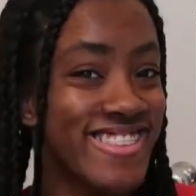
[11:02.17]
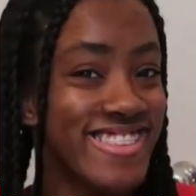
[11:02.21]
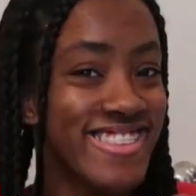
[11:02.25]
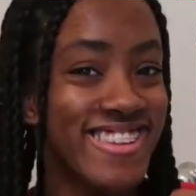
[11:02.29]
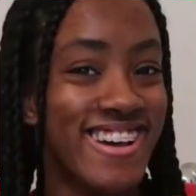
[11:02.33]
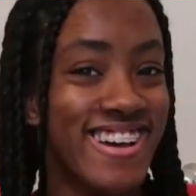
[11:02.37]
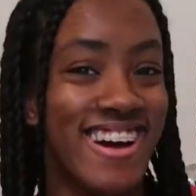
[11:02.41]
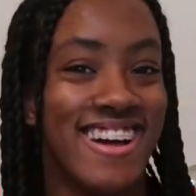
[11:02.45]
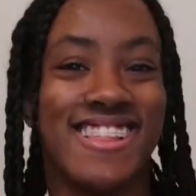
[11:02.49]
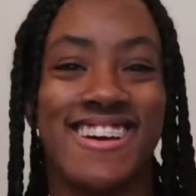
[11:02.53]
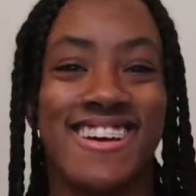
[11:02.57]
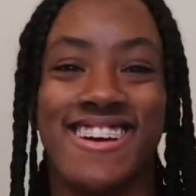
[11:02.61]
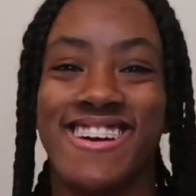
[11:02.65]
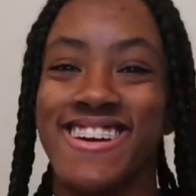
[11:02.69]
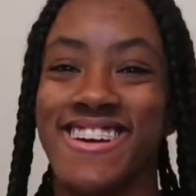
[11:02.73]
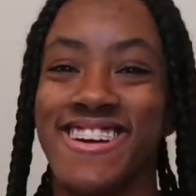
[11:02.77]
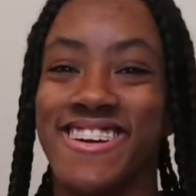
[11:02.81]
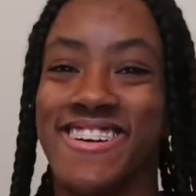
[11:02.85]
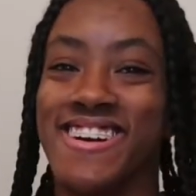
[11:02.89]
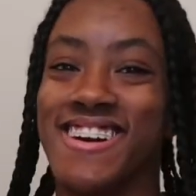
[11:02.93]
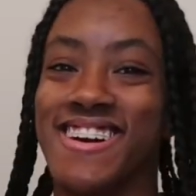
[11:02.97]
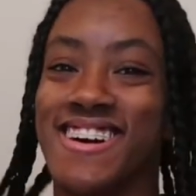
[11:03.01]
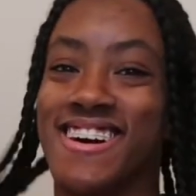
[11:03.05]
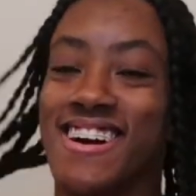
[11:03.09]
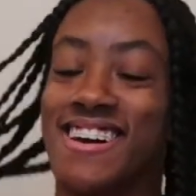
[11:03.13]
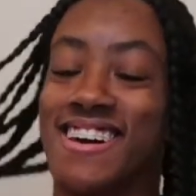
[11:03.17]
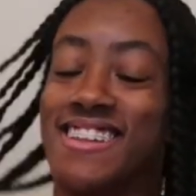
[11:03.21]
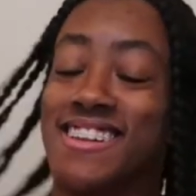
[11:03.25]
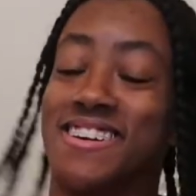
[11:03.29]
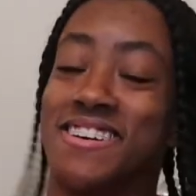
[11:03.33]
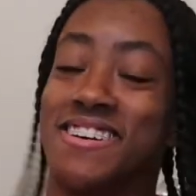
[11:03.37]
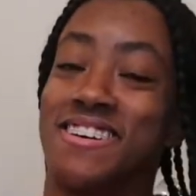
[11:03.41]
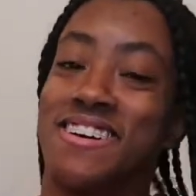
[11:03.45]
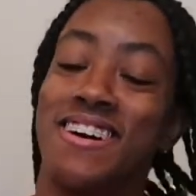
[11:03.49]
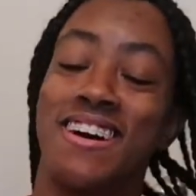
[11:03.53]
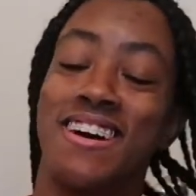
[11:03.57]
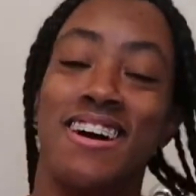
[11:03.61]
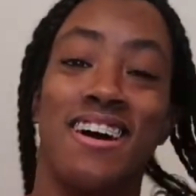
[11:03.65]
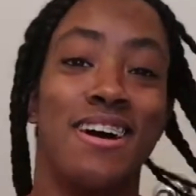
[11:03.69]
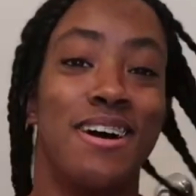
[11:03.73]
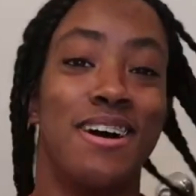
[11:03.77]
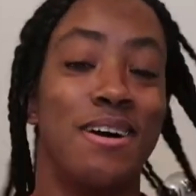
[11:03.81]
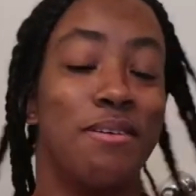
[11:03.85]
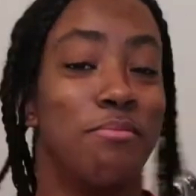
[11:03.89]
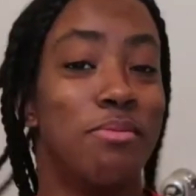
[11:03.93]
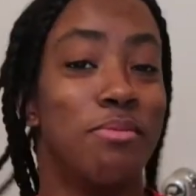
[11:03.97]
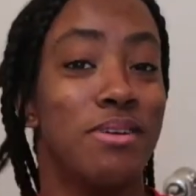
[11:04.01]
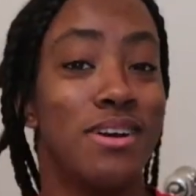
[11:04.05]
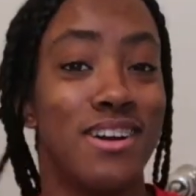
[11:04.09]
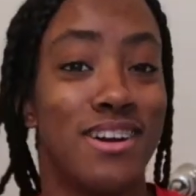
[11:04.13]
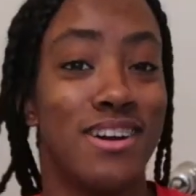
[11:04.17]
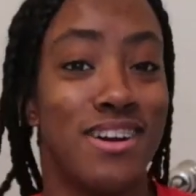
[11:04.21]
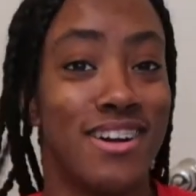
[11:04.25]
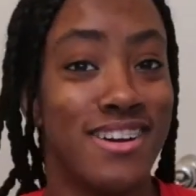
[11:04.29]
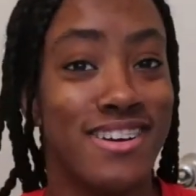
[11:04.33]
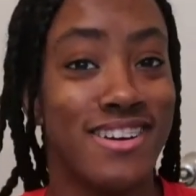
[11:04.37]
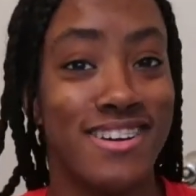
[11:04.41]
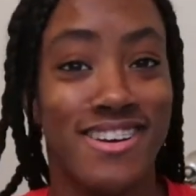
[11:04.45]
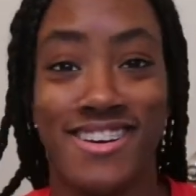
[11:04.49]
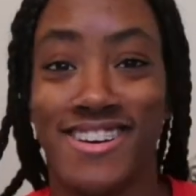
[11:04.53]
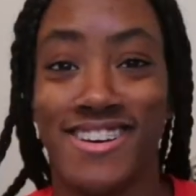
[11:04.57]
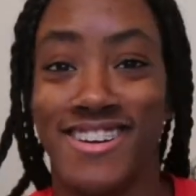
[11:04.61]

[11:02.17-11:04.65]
I look cute, huh? I know. Period.